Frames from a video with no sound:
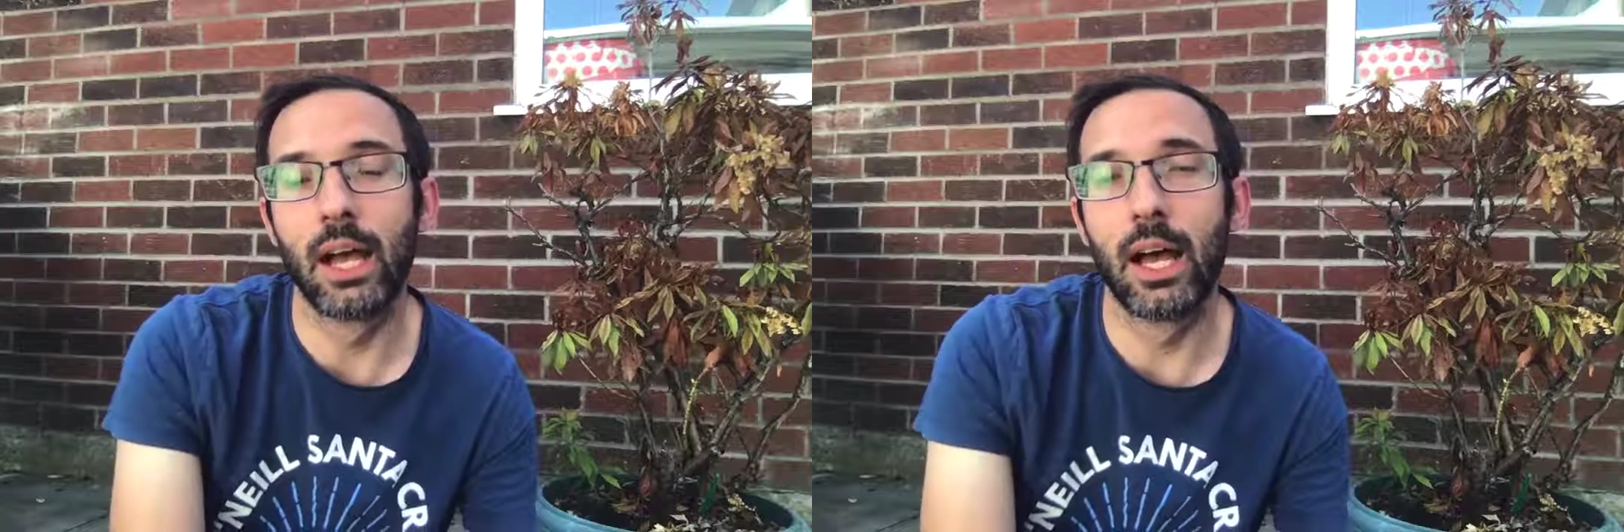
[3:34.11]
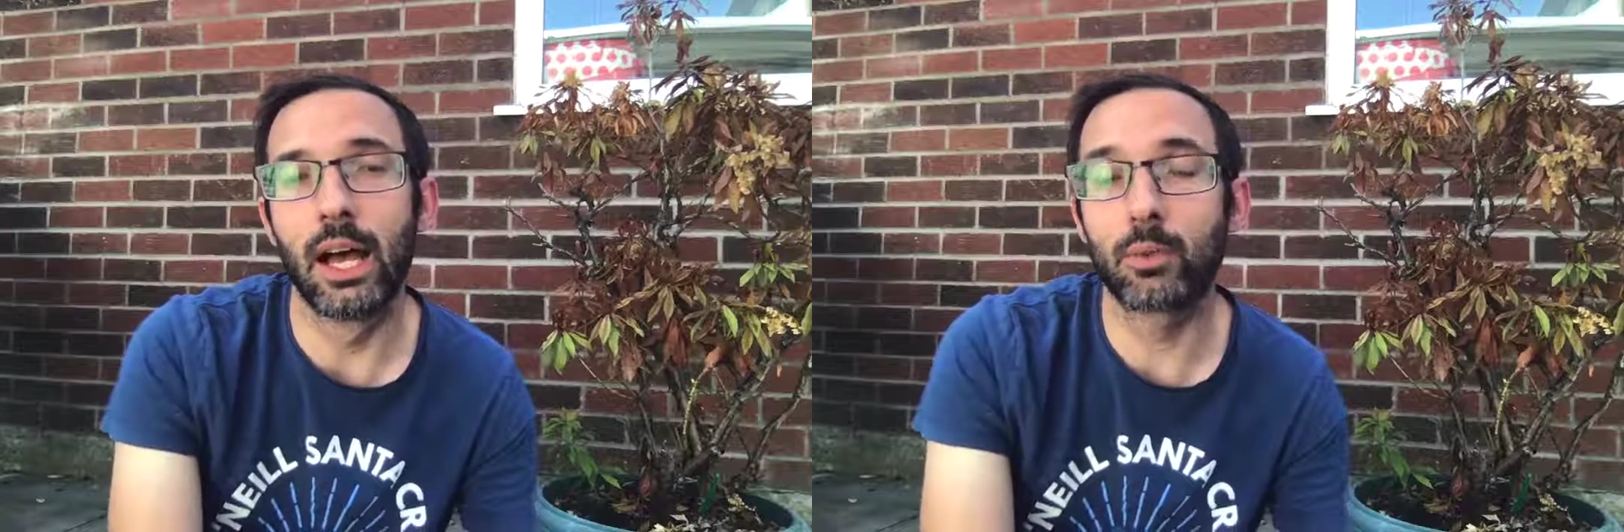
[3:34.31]

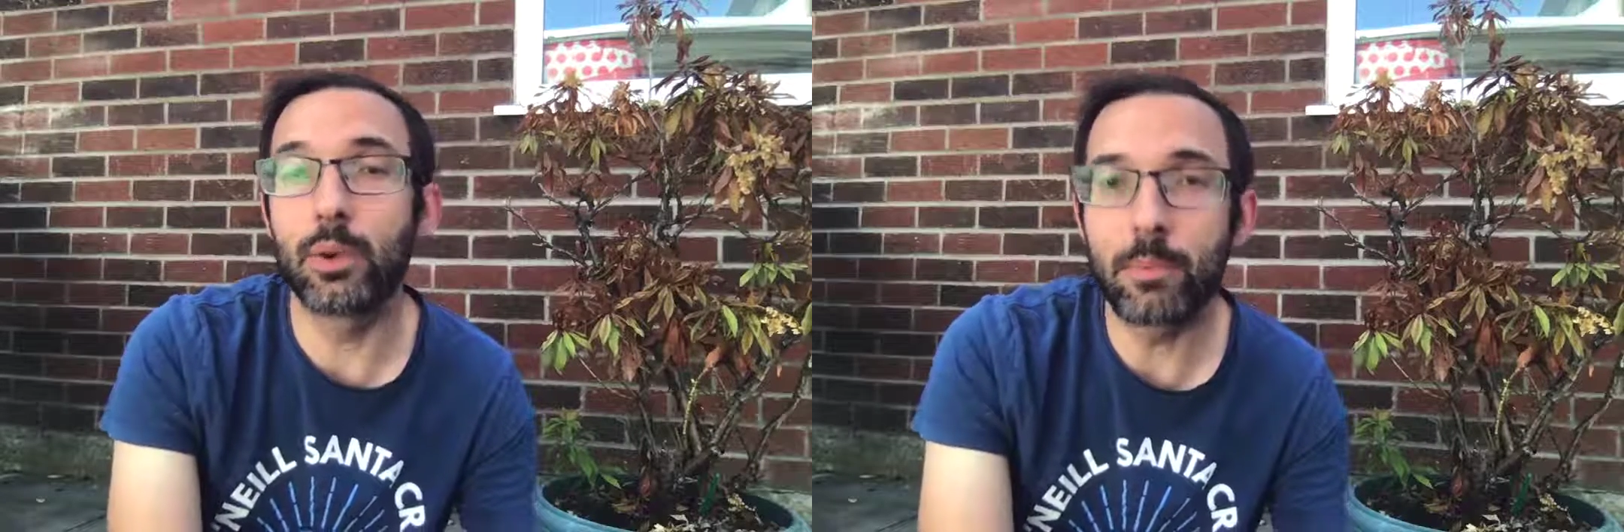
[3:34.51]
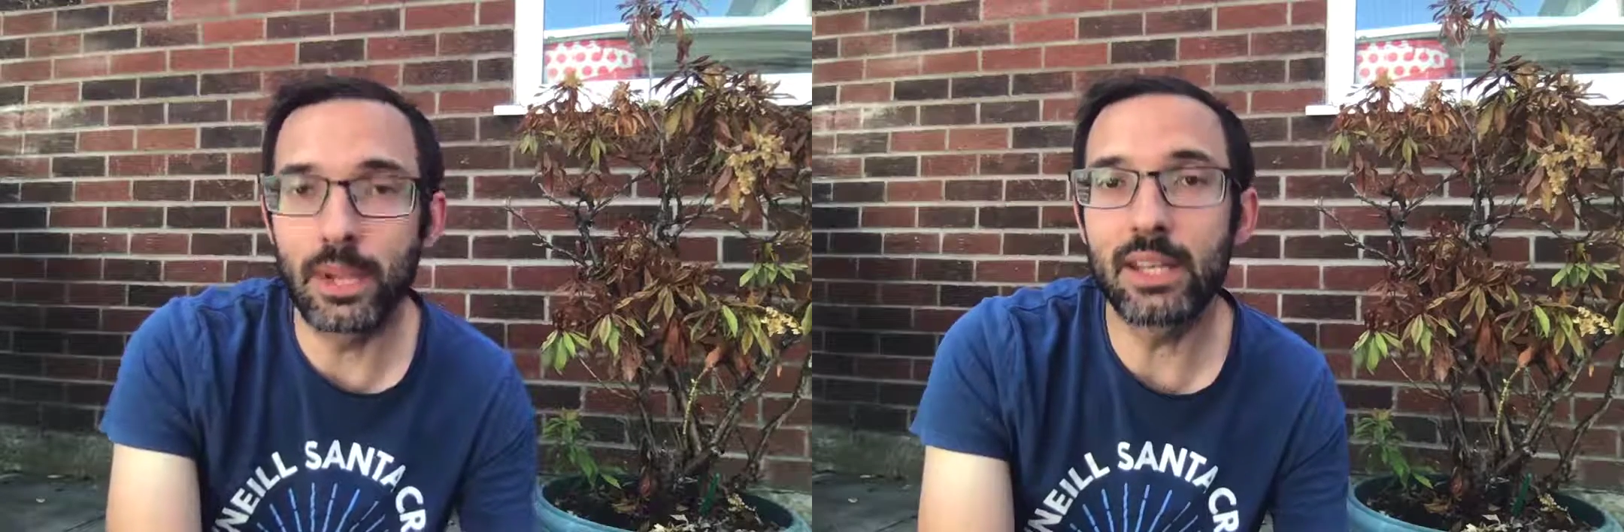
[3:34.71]
uh, as
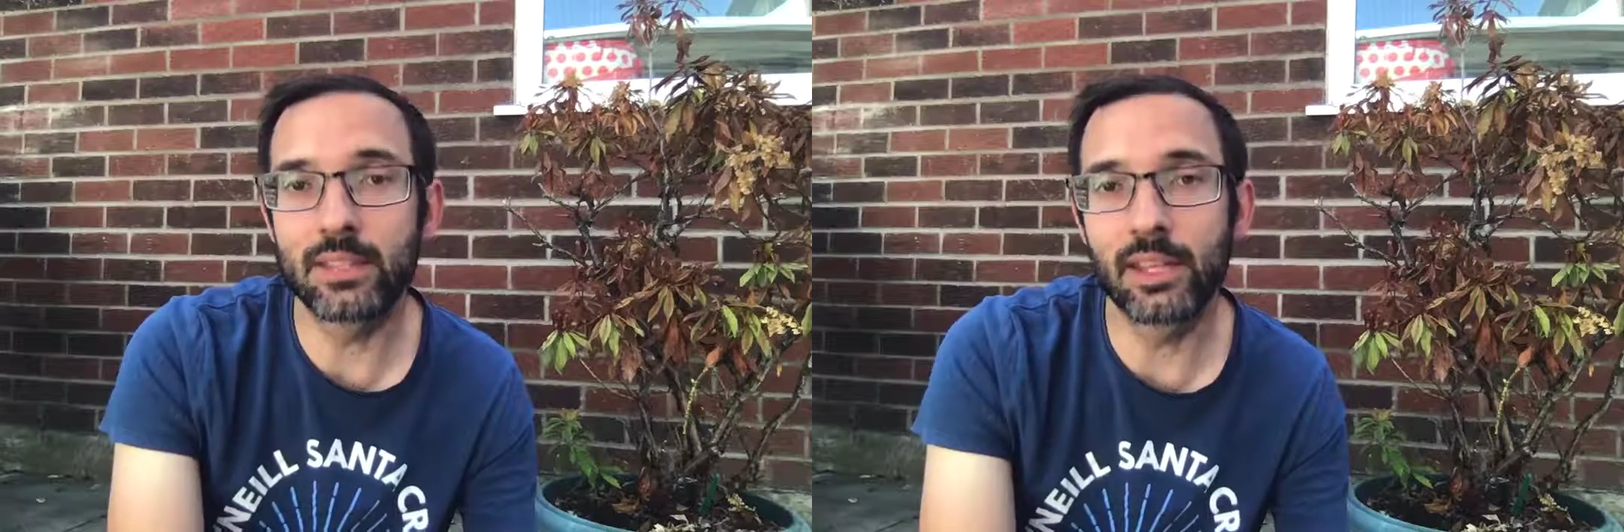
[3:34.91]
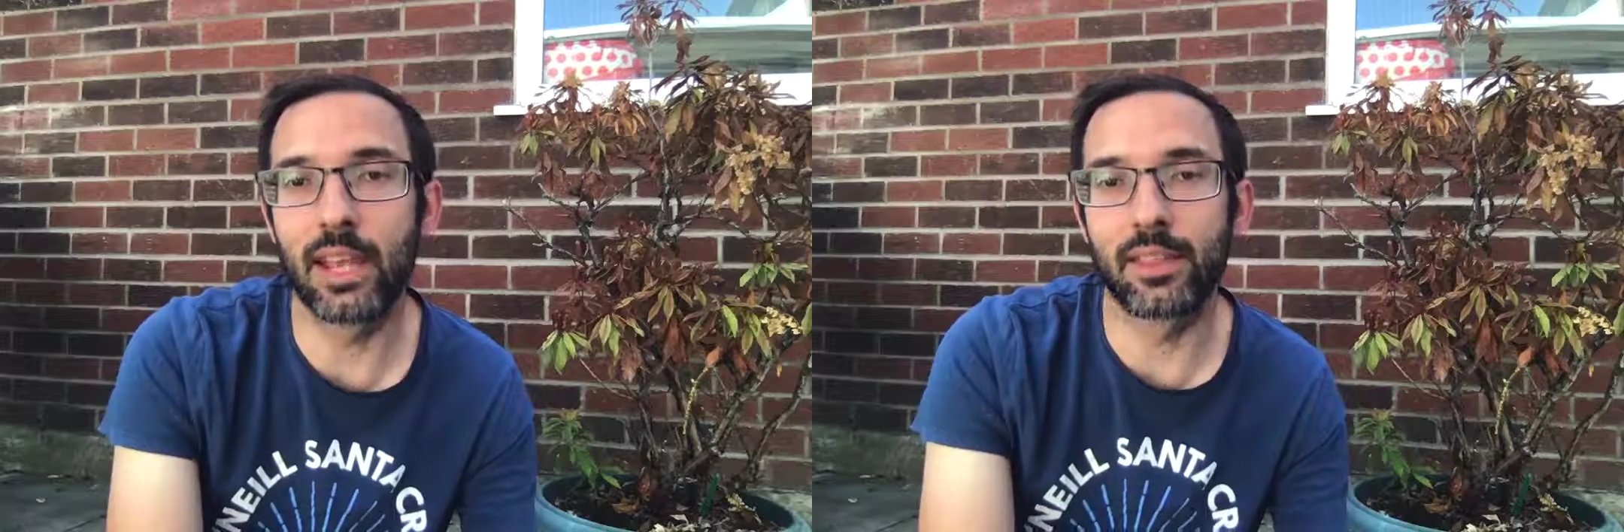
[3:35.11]
we meet
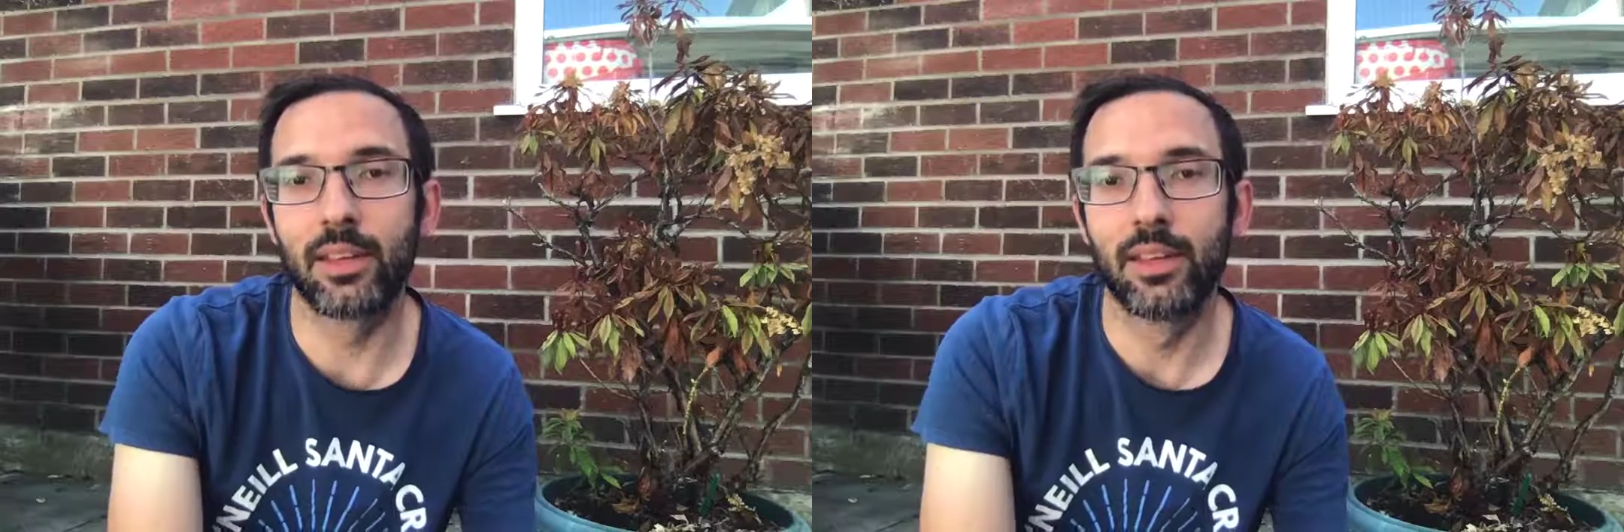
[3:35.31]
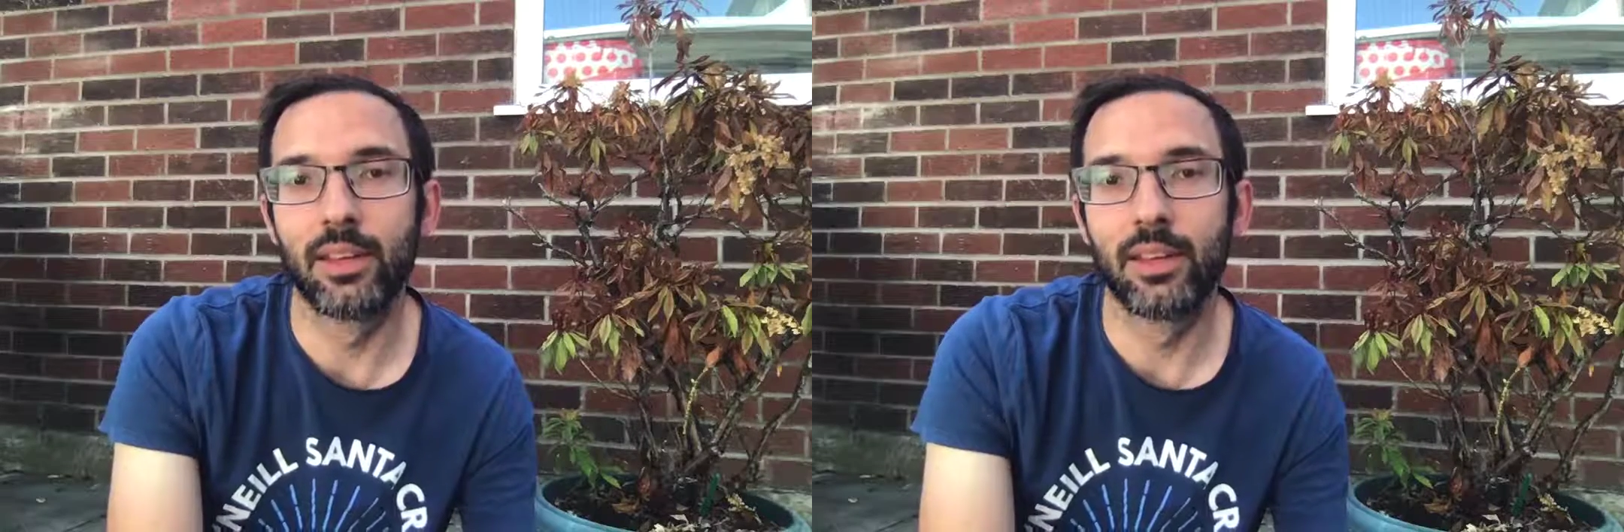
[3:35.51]
together